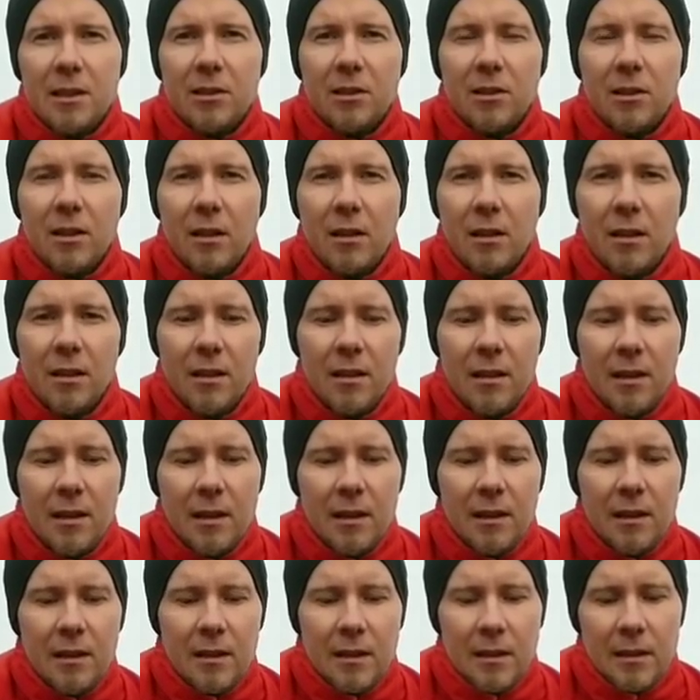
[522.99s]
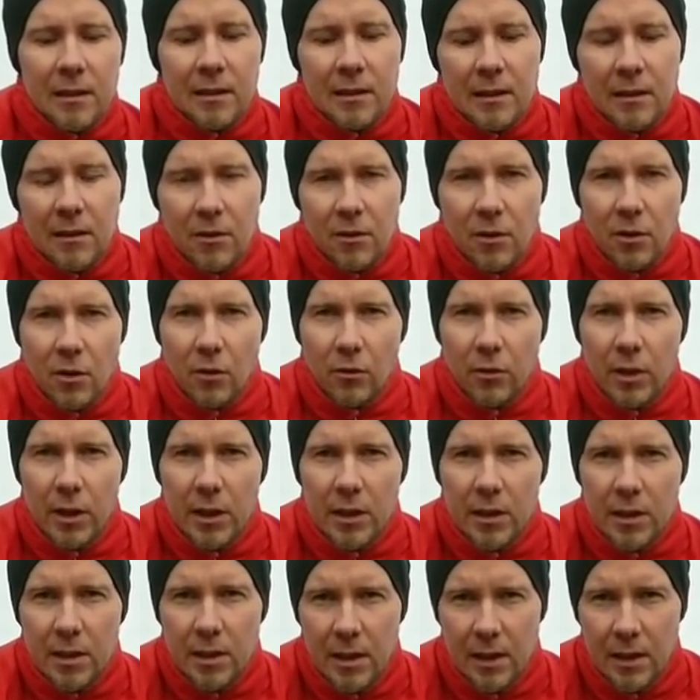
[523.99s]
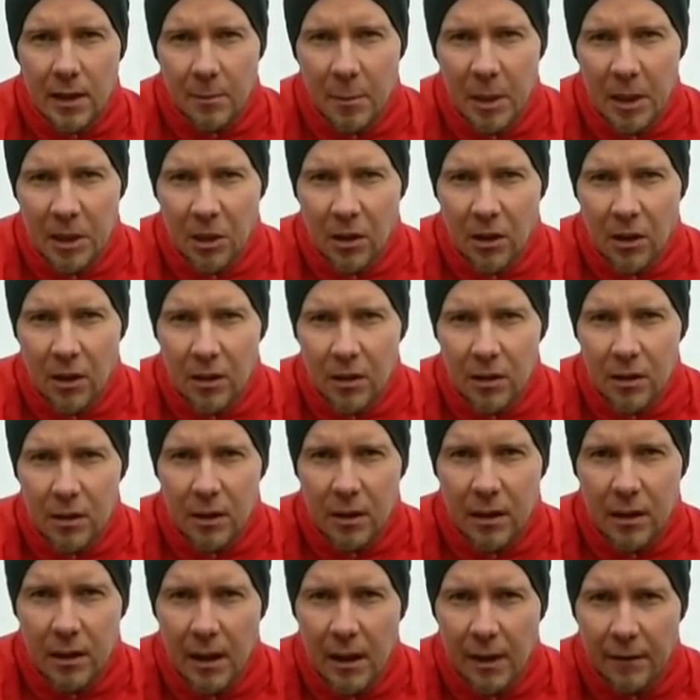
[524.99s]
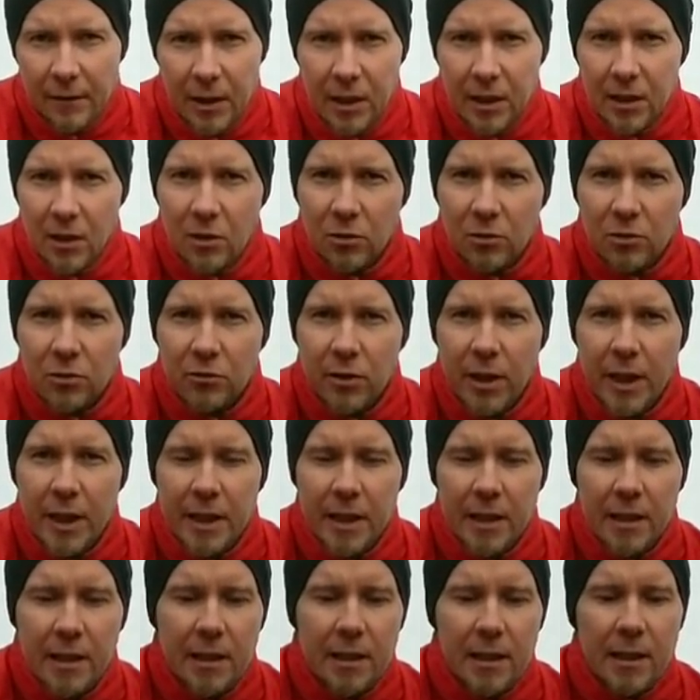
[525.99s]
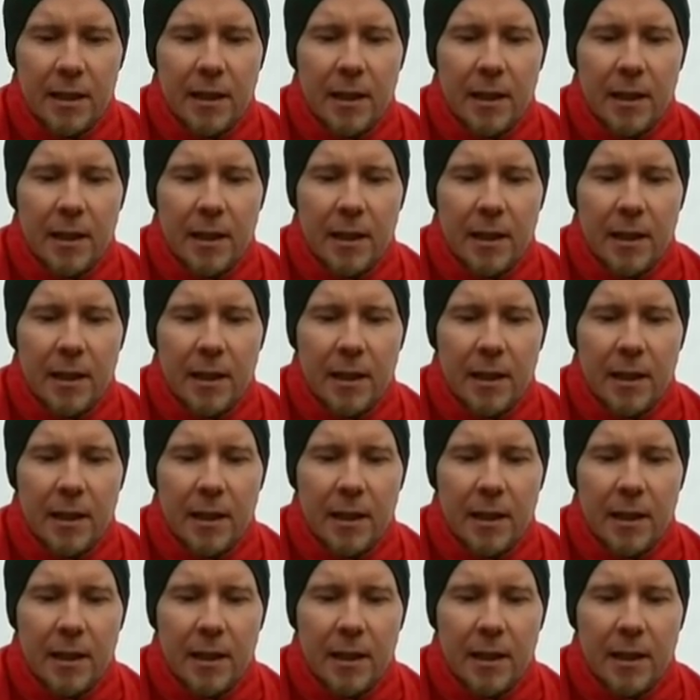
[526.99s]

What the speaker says: So I can throw this a bit harder, have it go straight.